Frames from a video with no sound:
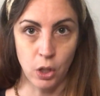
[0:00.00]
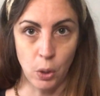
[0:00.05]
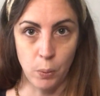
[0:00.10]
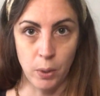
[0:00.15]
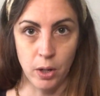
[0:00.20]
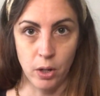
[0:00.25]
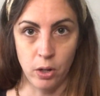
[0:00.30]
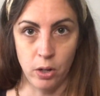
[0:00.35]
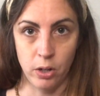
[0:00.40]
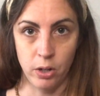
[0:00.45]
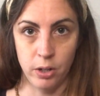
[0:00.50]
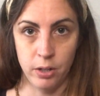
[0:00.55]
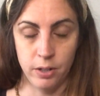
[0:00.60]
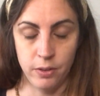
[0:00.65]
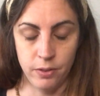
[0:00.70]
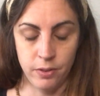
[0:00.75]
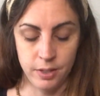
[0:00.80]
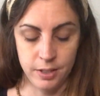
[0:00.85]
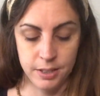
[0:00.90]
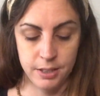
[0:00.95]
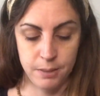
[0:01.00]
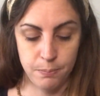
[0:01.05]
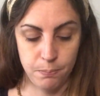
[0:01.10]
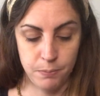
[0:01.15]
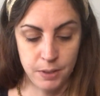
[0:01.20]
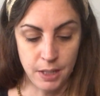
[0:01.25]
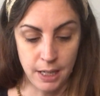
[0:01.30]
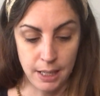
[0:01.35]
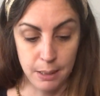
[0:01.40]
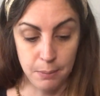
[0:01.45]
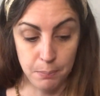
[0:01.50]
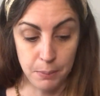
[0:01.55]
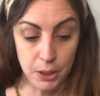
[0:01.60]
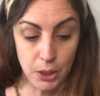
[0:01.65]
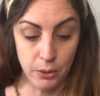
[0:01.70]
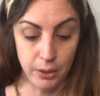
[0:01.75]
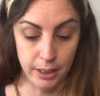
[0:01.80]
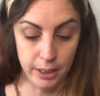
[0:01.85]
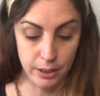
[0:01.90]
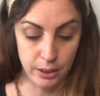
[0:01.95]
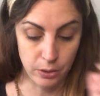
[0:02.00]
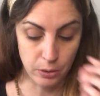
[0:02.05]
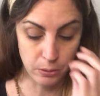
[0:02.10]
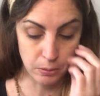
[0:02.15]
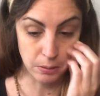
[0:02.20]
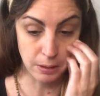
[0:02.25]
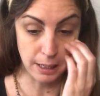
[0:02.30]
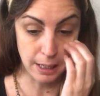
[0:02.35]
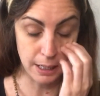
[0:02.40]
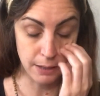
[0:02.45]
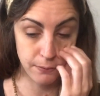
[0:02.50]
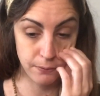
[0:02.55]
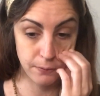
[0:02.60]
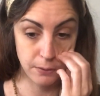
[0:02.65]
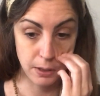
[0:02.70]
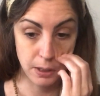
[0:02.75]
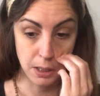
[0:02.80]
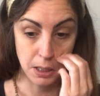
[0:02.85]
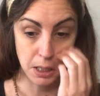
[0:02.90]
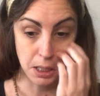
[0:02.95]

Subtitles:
going on at this time period in her life,